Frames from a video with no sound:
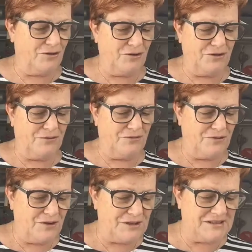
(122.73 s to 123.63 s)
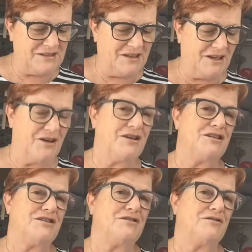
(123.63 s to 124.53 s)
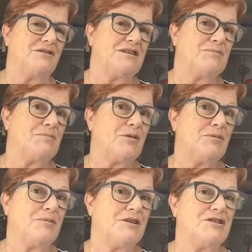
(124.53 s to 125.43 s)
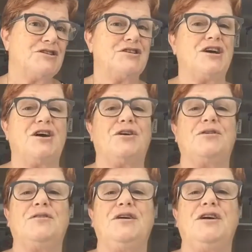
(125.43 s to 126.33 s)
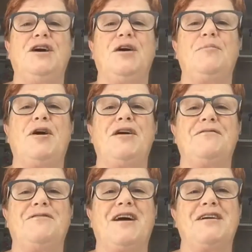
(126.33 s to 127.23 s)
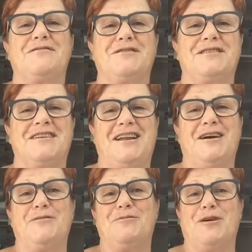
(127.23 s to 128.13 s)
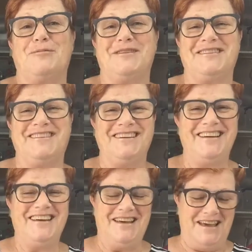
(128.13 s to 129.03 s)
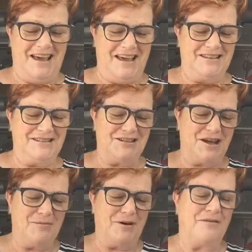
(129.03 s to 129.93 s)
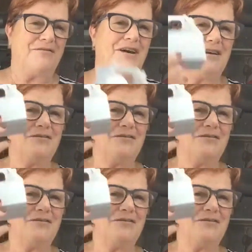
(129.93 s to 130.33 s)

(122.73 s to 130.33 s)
I thought the first thing I'd do is probably show my favourite. Hello, Robin. Is show my